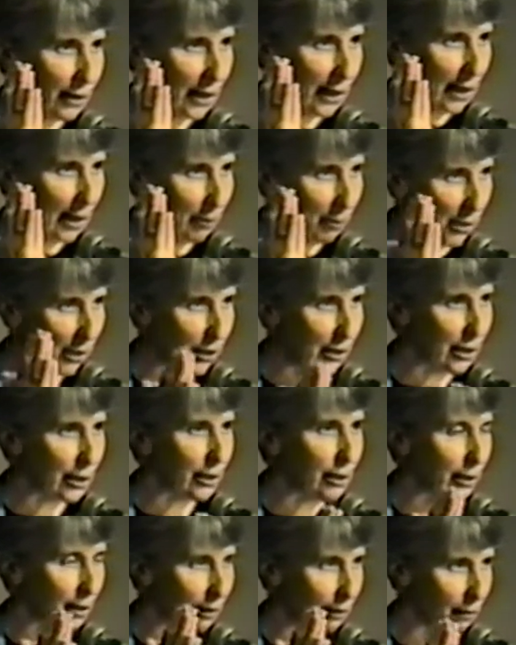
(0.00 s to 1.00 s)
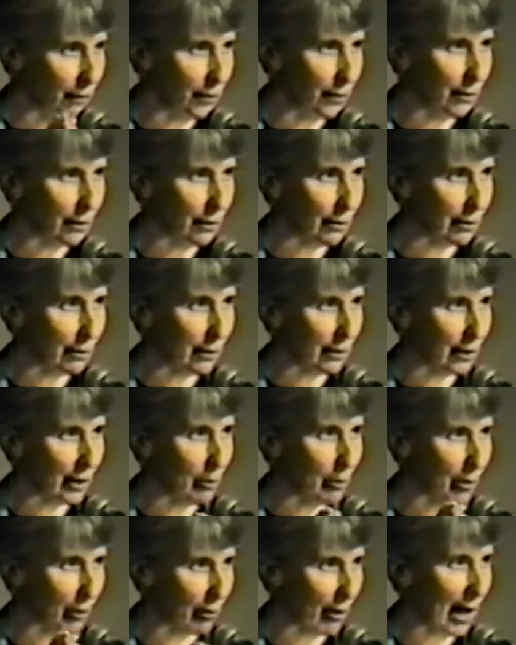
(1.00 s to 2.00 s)
a particular view of
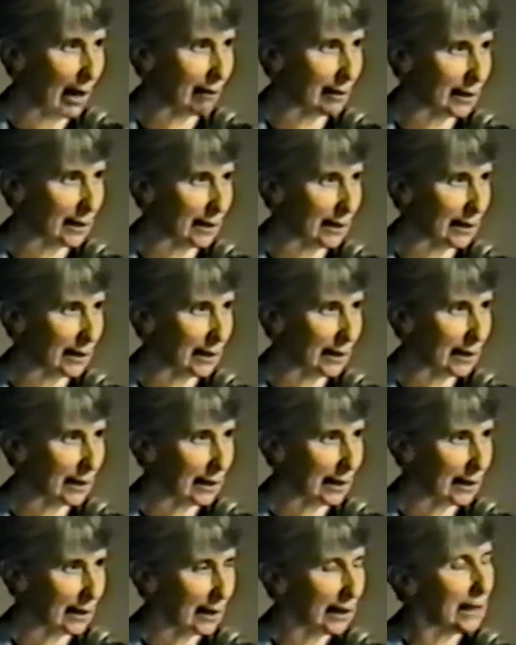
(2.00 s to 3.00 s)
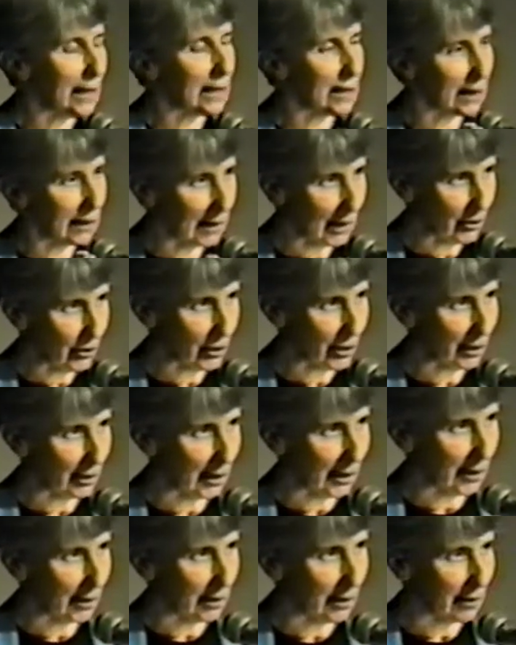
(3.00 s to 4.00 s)
morality is
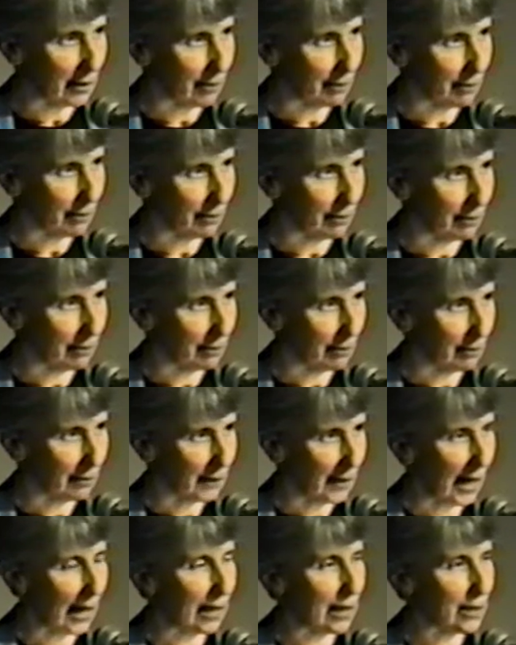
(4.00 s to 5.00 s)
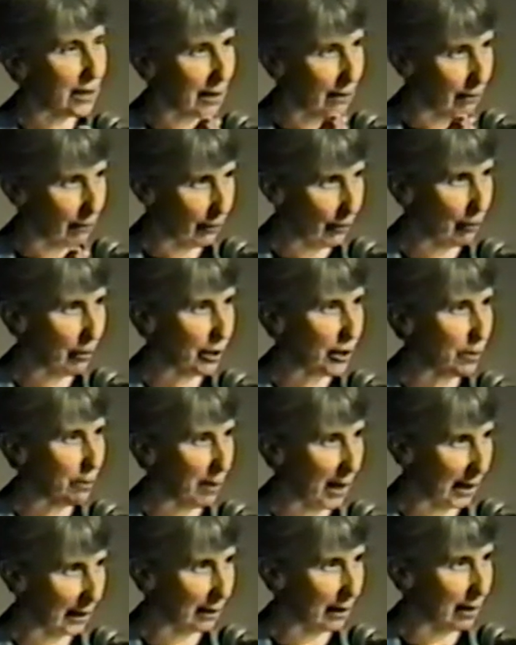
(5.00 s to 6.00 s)
legislated and it's enforced
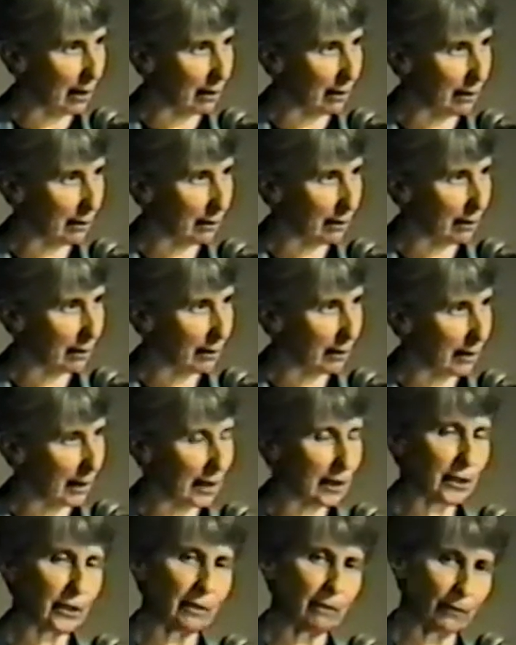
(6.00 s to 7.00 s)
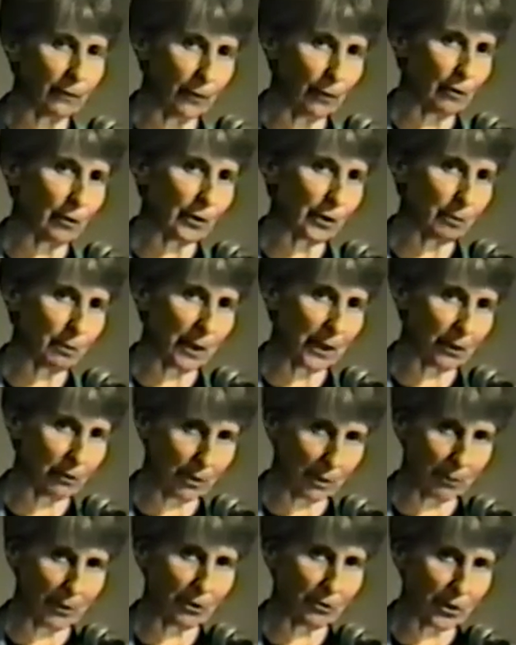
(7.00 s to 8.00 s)
by law and it's enforced by the
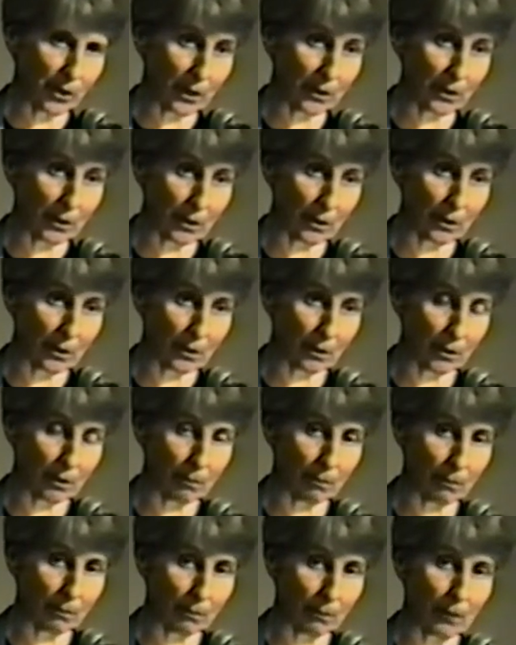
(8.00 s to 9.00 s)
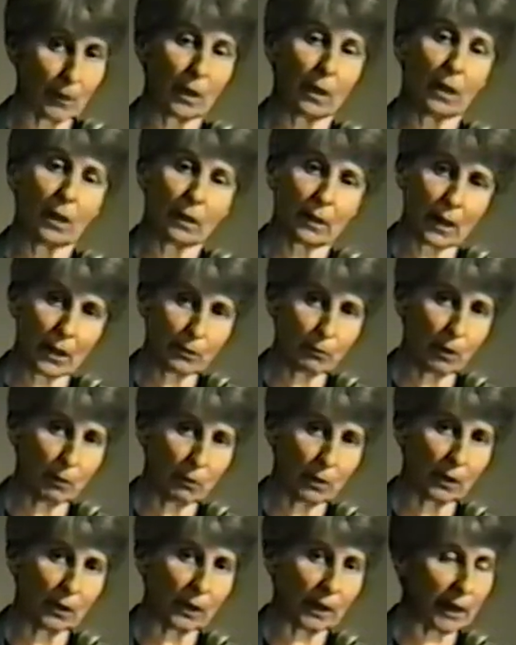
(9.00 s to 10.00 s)
criminal justice system. That's what
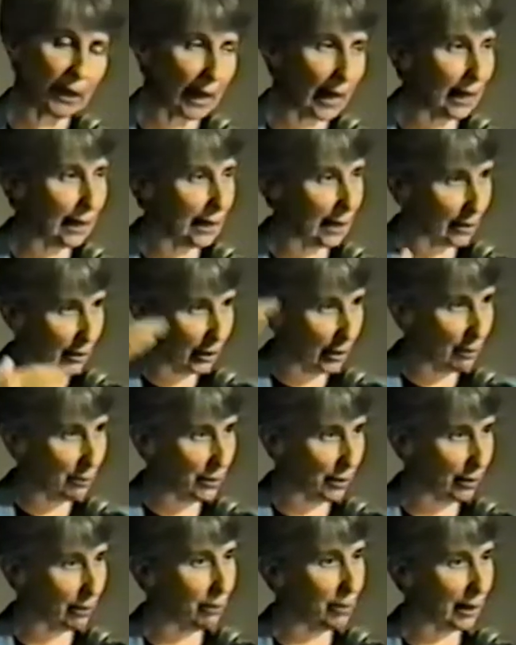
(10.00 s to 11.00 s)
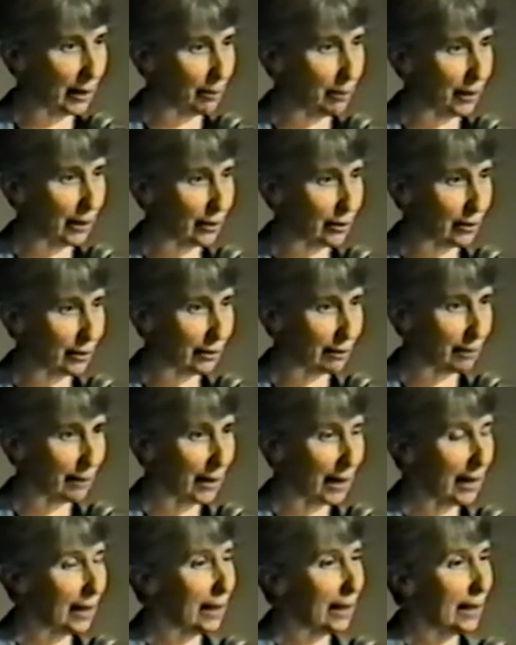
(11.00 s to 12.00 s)
we're looking at in terms of the big picture.
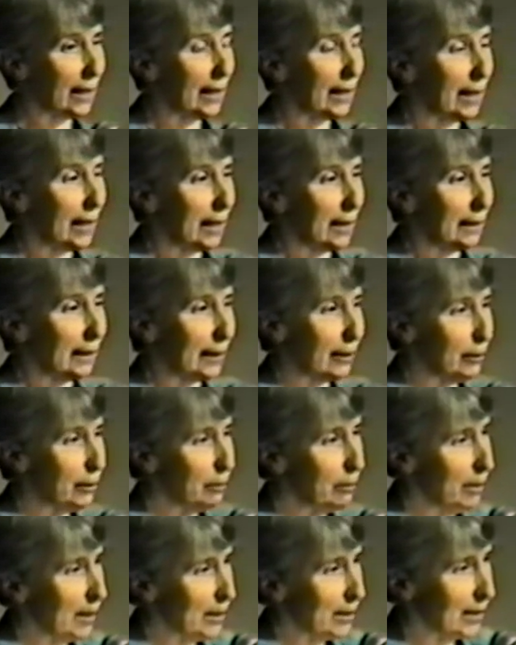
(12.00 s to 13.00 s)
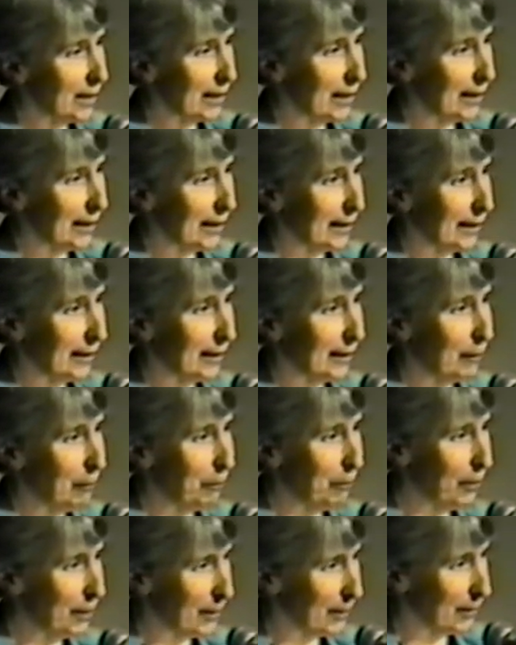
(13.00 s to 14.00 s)
Now you may say,
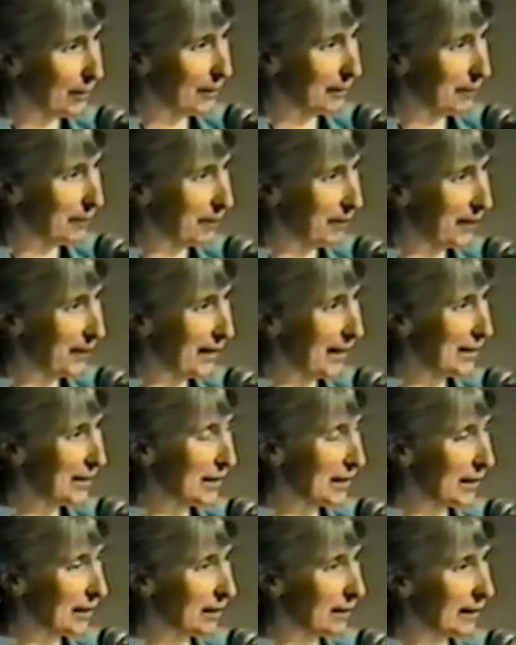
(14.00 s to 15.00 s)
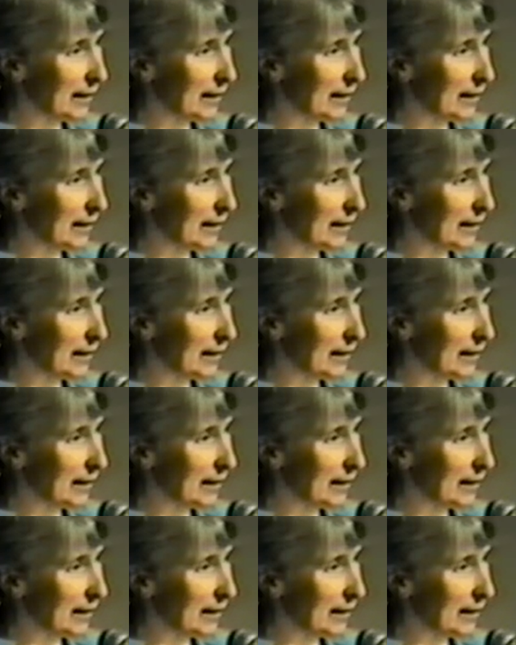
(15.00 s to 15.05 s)
whoa, that sounds like a